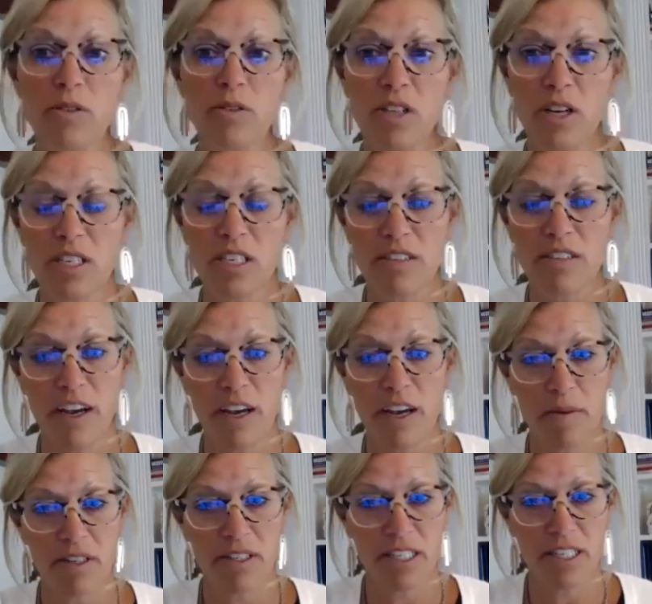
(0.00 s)
And
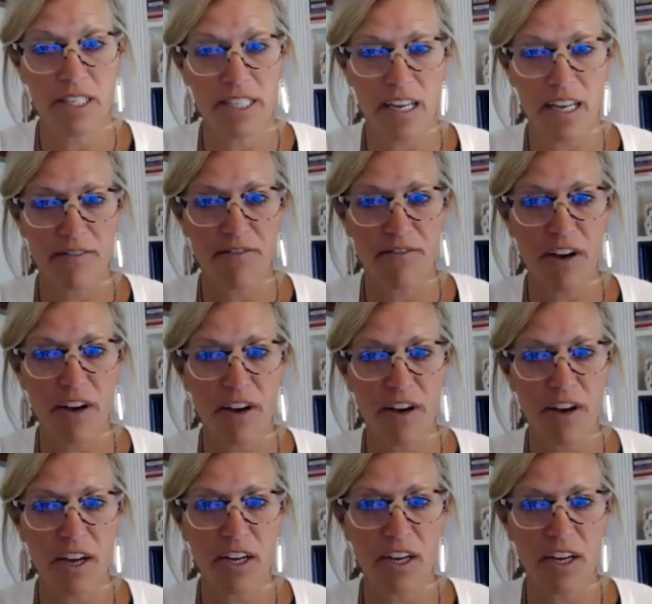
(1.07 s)
you also start to
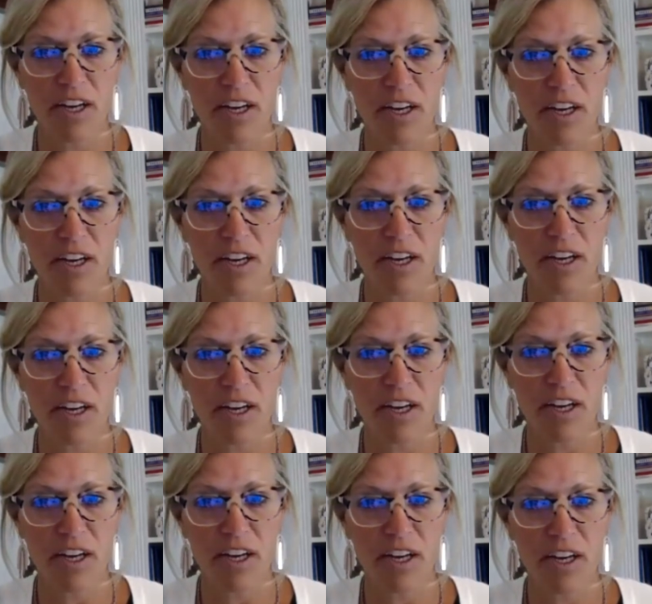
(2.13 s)
develop those executive
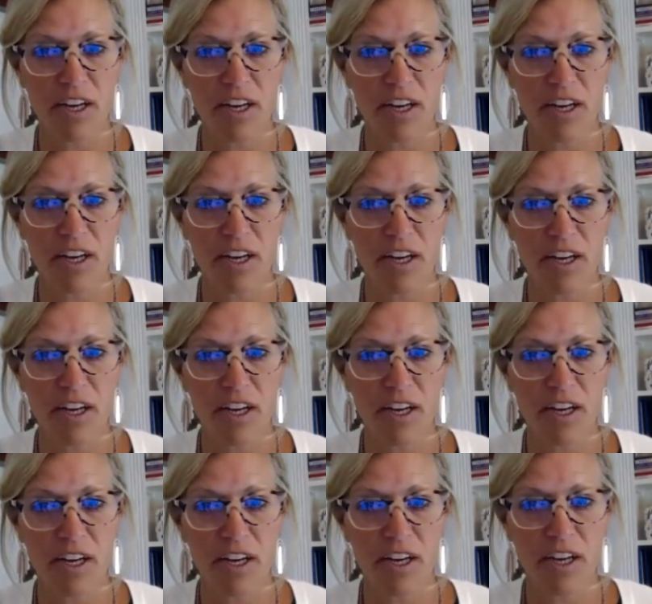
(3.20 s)
functions, right? So like we
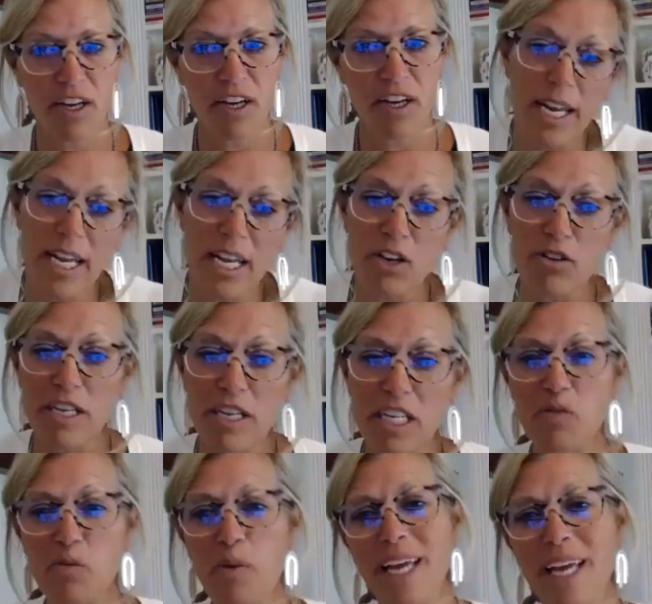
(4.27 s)
play games and
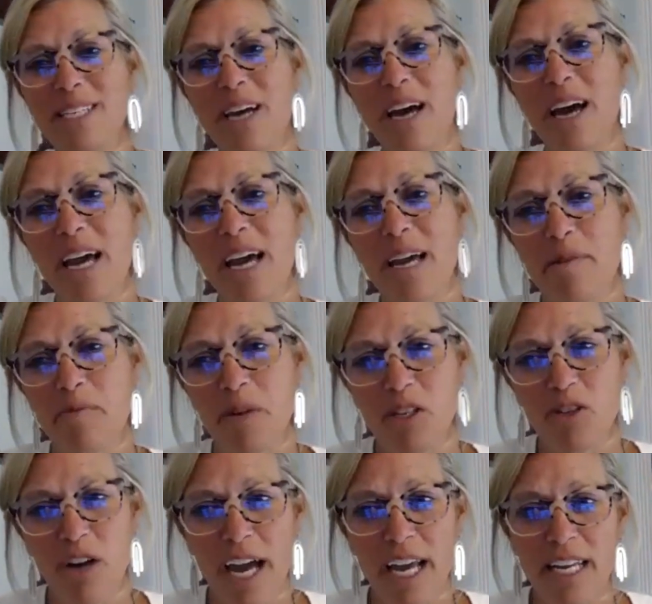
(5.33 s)
we try to increase
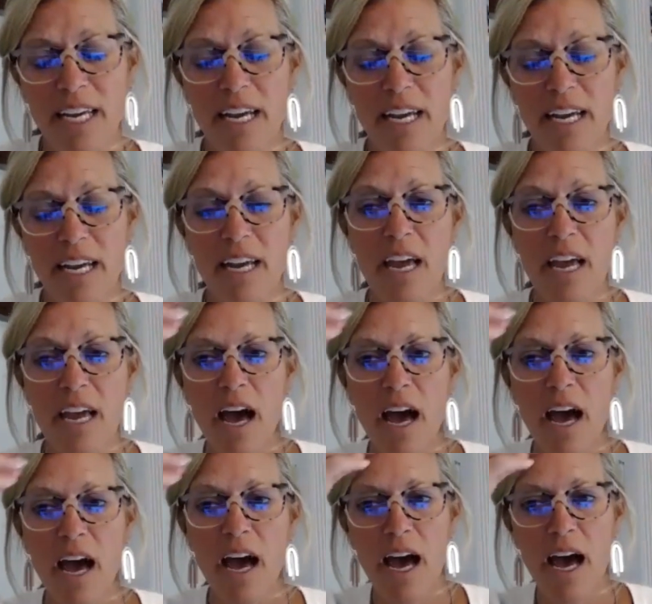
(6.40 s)
wait time and we
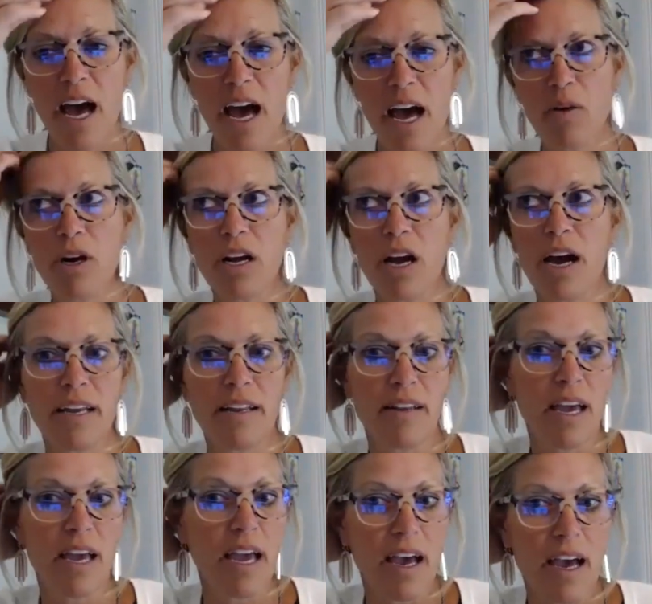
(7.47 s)
try to
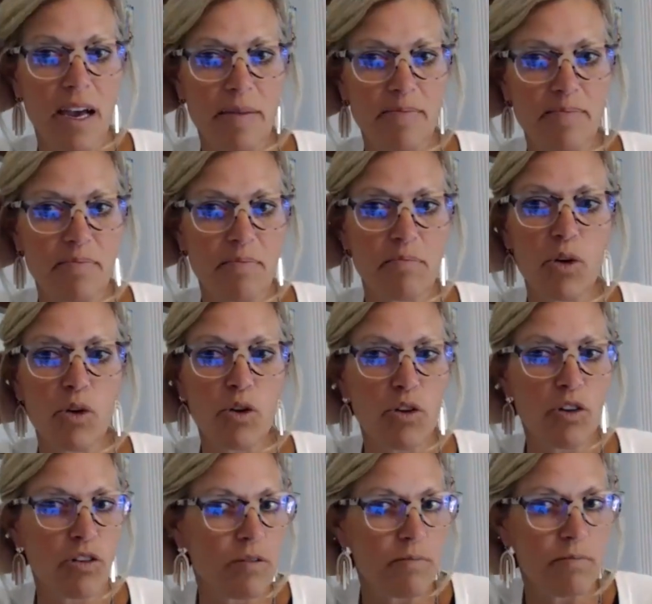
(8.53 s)
work on
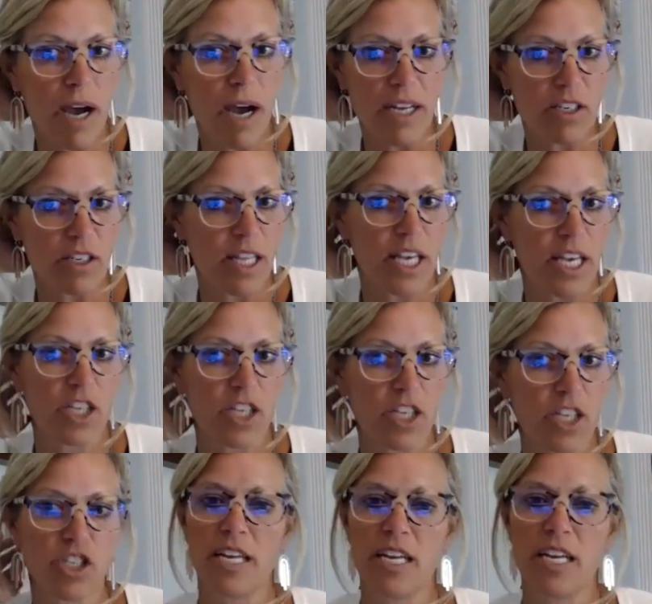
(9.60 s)
mood
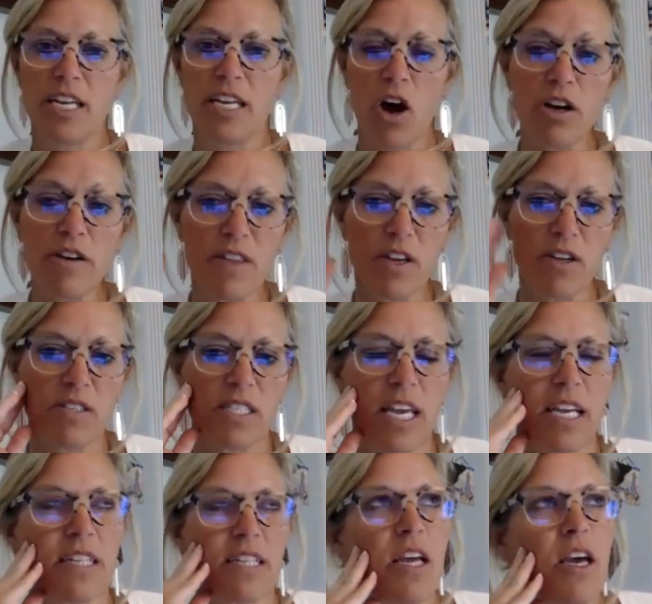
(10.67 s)
modulation and
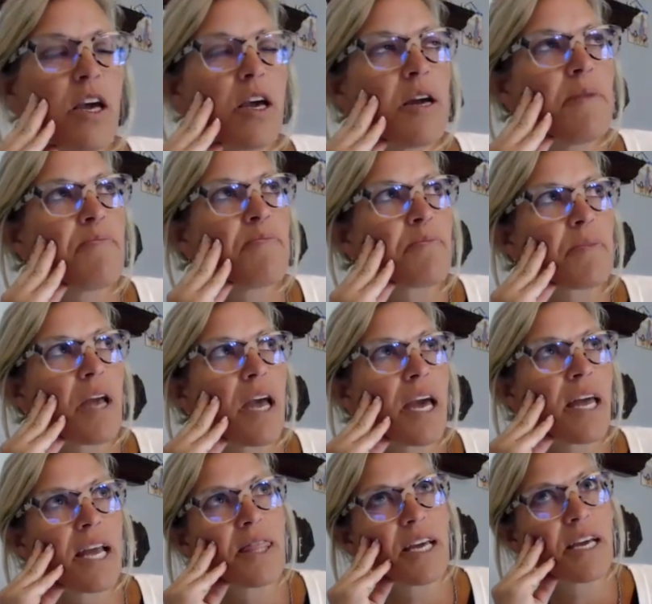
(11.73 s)
all of those things.
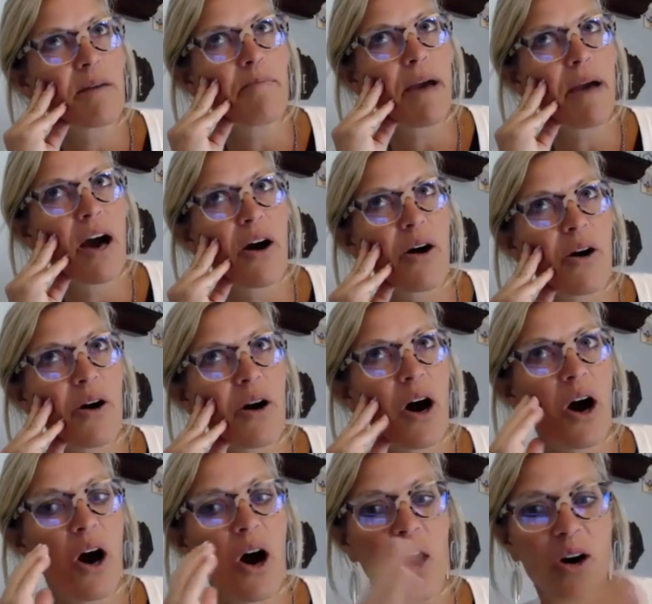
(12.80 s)
And I think
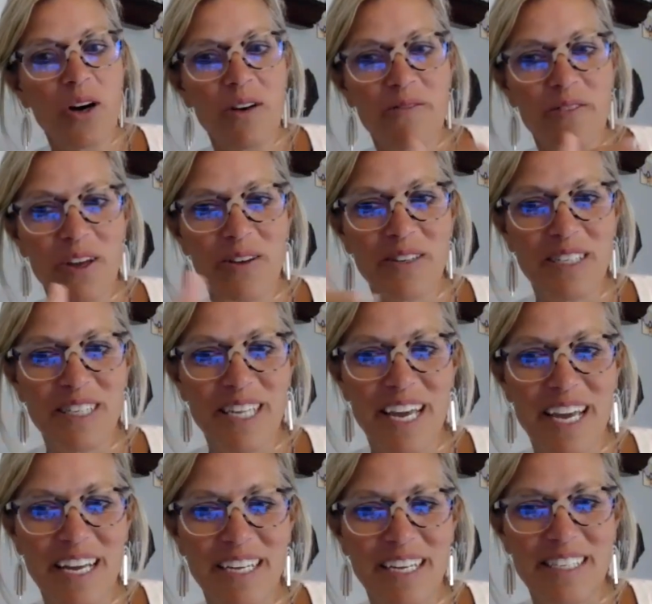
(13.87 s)
about all
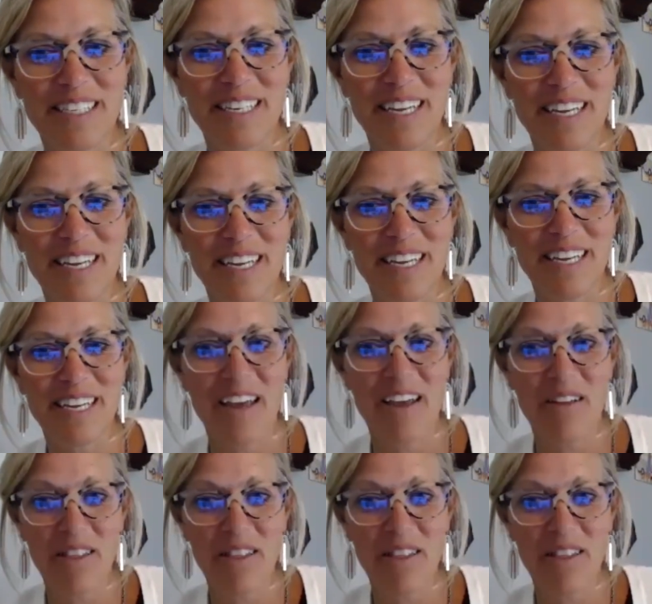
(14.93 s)
of those things